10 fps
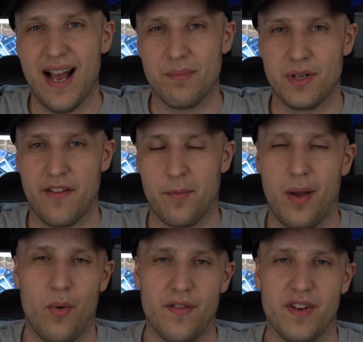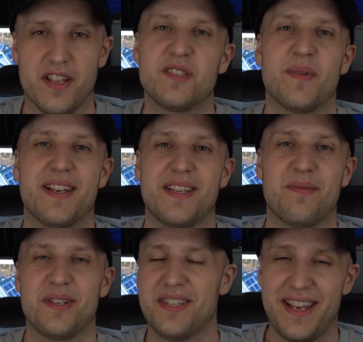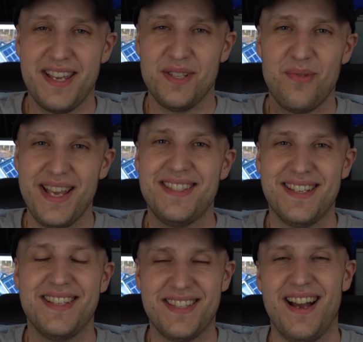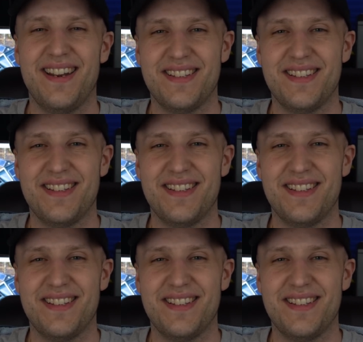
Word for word: I'm driving my wife nuts, because I'm just like, it's wasted sun,